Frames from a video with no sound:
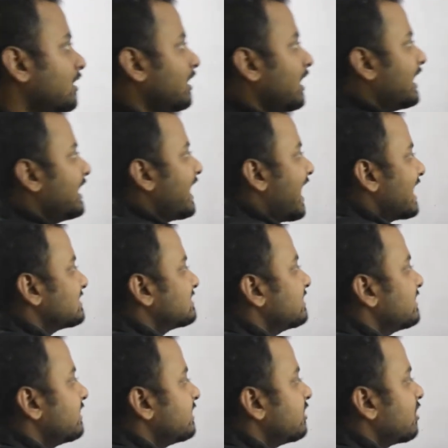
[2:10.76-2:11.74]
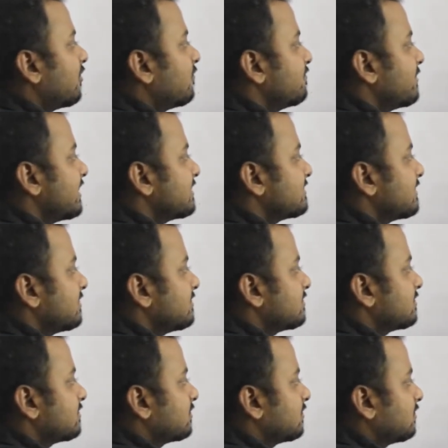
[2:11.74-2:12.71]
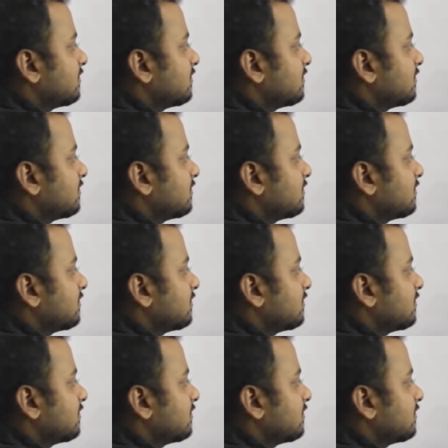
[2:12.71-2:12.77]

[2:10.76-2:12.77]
And acidity of bases.